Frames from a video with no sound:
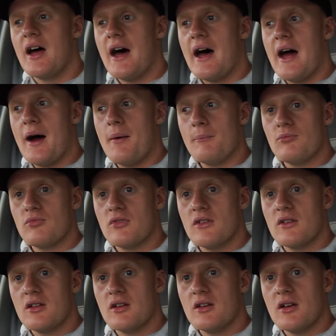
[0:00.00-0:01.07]
And
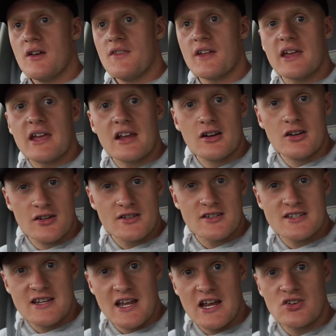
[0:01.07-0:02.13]
the kid looks
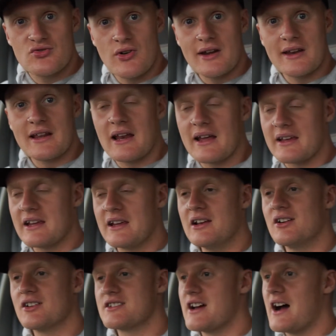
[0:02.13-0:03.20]
stage ready. Like, he
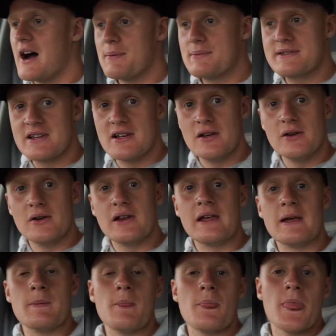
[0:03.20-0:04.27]
looks
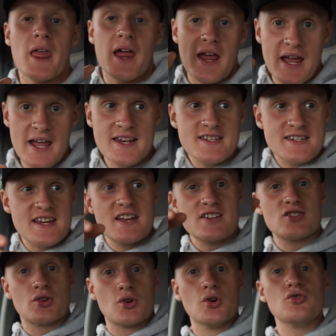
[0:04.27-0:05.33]
absolutely insane.
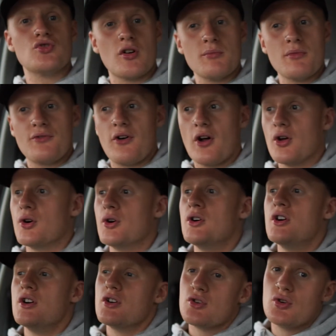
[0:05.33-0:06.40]
So go and drop him a follow,
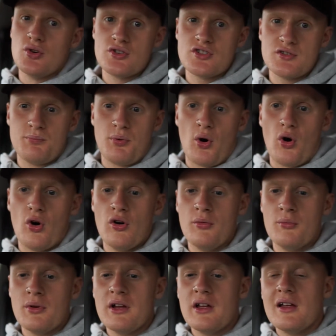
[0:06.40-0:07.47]
go and support
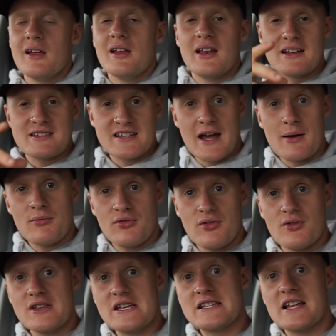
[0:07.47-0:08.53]
him. Let's get him
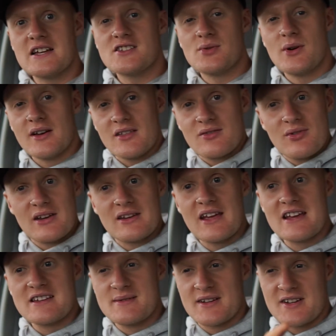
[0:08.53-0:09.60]
through these last 23
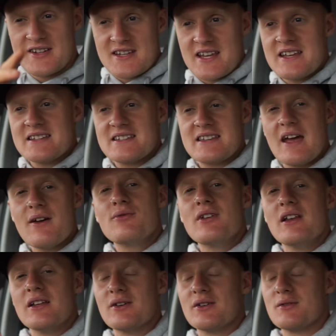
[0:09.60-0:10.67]
days, because he's
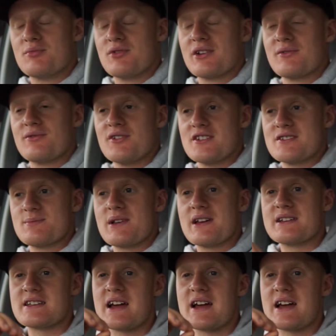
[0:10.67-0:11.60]
definitely gonna bring first place.